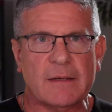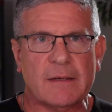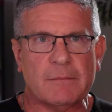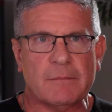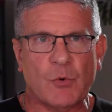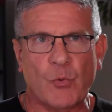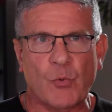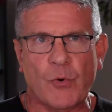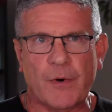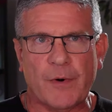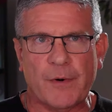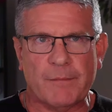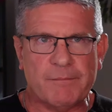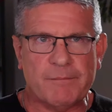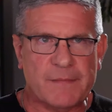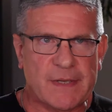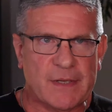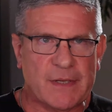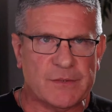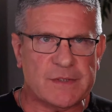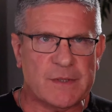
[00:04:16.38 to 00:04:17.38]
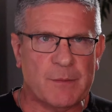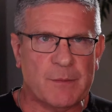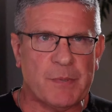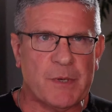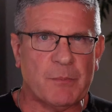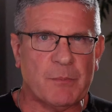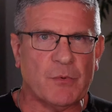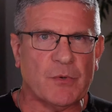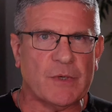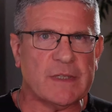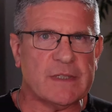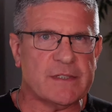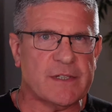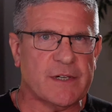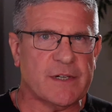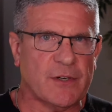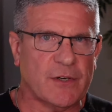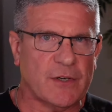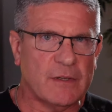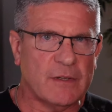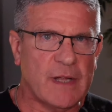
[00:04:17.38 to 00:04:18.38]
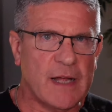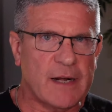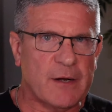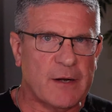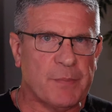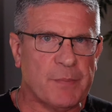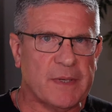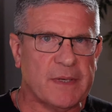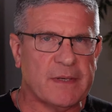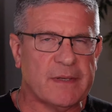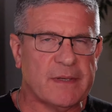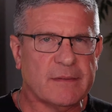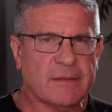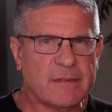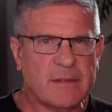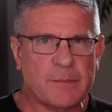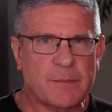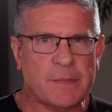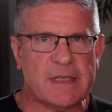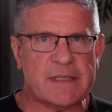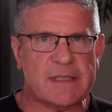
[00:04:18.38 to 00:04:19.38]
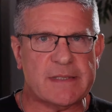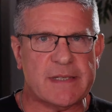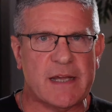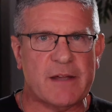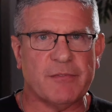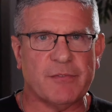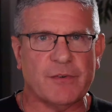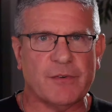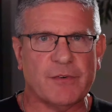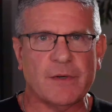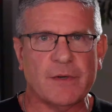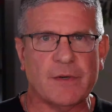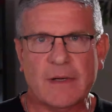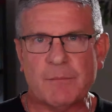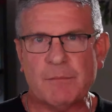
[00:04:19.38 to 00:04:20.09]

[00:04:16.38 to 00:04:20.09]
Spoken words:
or some people consider Klonopin to be safer.